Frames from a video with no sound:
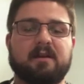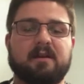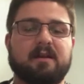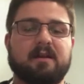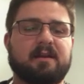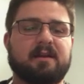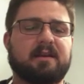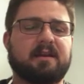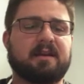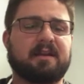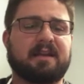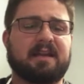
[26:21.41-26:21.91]

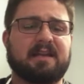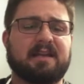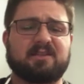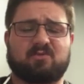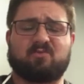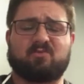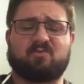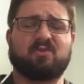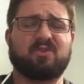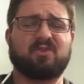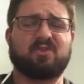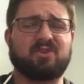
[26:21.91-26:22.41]
And it gets
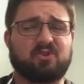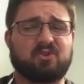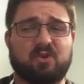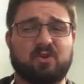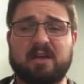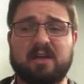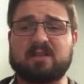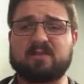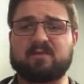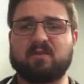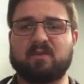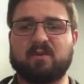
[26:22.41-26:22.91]
really
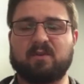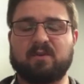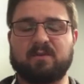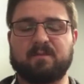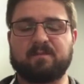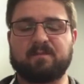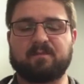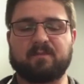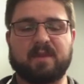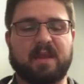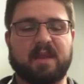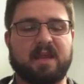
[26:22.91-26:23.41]

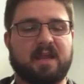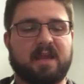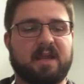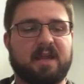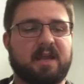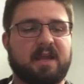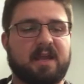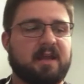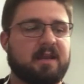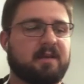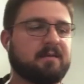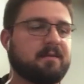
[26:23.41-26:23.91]
stressful,
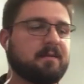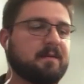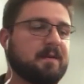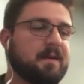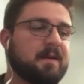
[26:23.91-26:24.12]
and